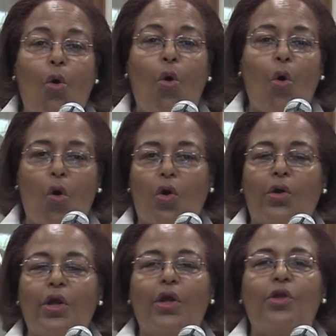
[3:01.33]

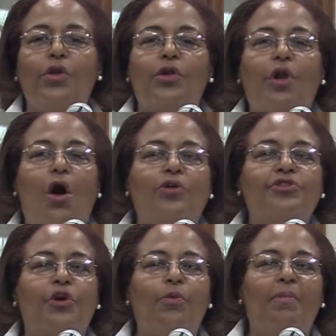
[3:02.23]
or you can
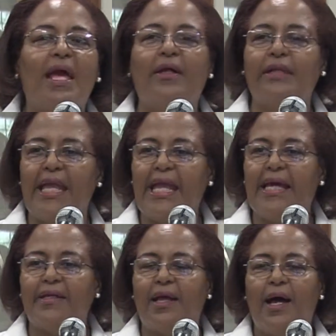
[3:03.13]
also mail
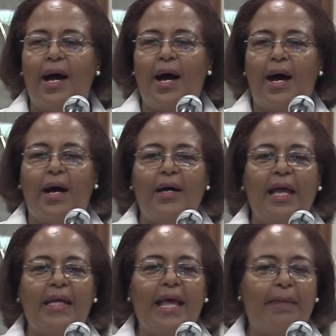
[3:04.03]
in
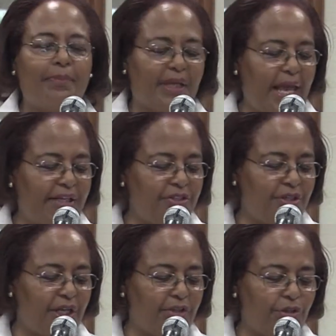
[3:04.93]
an application
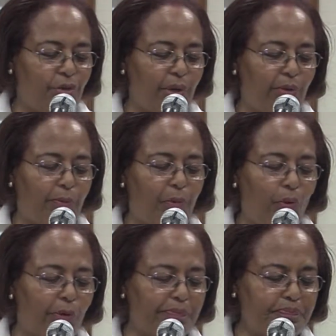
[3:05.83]
to get your credit
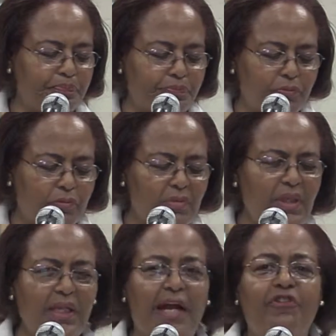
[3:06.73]
report.
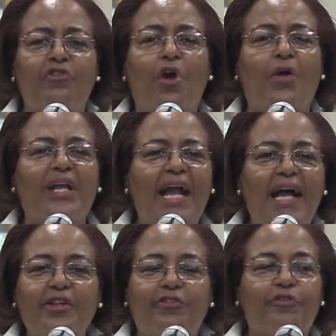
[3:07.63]
Now, if you've already
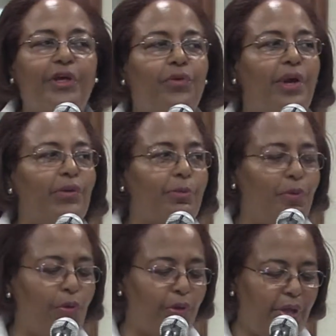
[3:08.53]
gotten your free credit
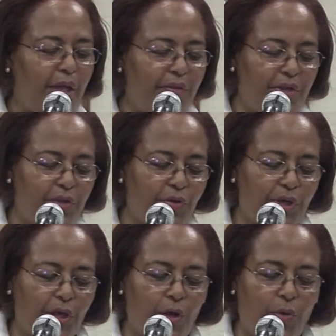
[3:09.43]
report, then you
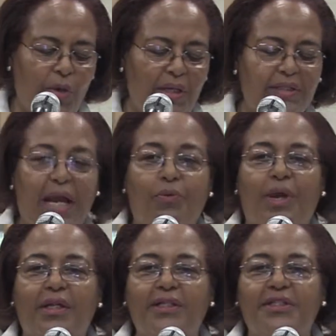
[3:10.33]
can go
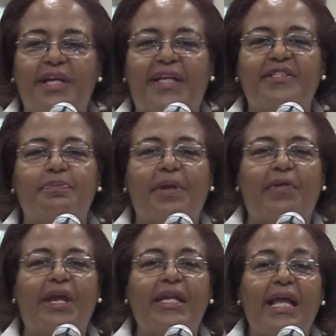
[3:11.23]
directly to
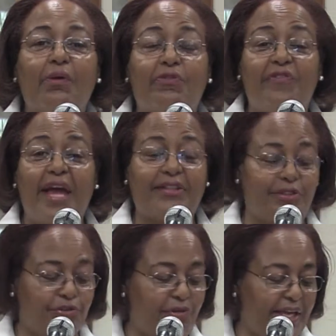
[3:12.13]
Experian, Equifax,
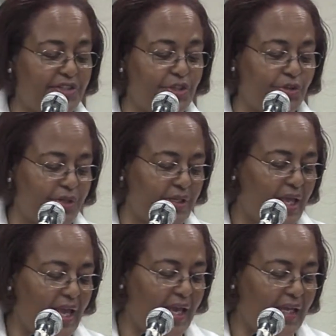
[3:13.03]
or TransUnion,
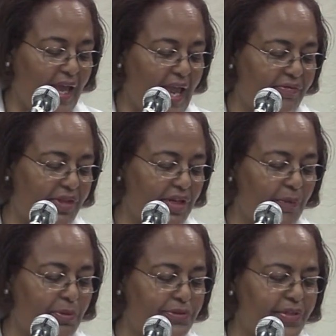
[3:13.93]
and I have the
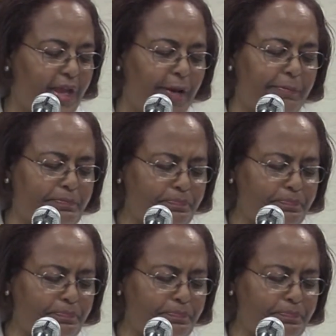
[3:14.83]
numbers there.